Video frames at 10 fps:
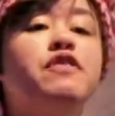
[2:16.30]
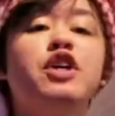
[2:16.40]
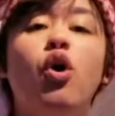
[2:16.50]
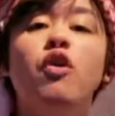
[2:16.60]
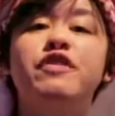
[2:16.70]
of
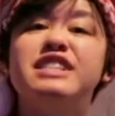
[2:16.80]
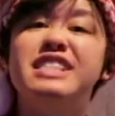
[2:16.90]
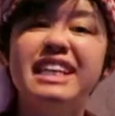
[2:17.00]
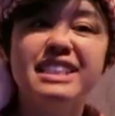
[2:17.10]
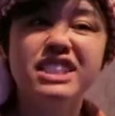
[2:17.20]
the over
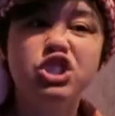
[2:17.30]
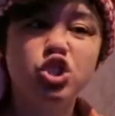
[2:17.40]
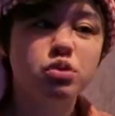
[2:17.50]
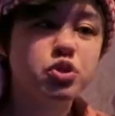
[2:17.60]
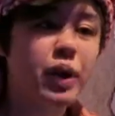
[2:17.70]
60
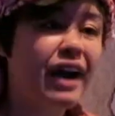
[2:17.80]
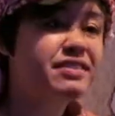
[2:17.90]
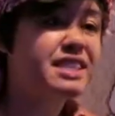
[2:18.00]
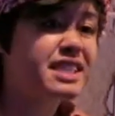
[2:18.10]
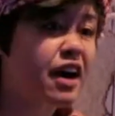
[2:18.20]
tombs we have
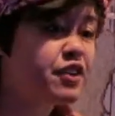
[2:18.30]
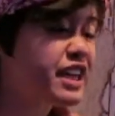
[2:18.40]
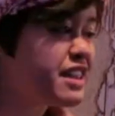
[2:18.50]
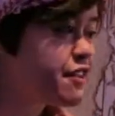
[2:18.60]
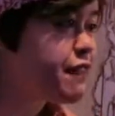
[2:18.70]
discovered
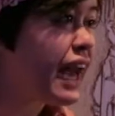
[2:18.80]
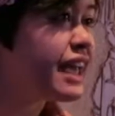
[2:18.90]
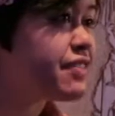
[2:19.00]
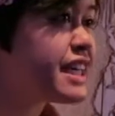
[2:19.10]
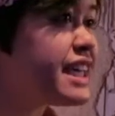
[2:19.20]
in the
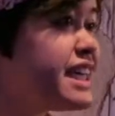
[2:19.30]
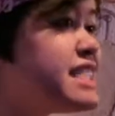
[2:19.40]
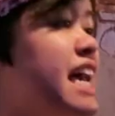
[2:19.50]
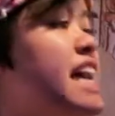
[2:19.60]
Valley of the Kings,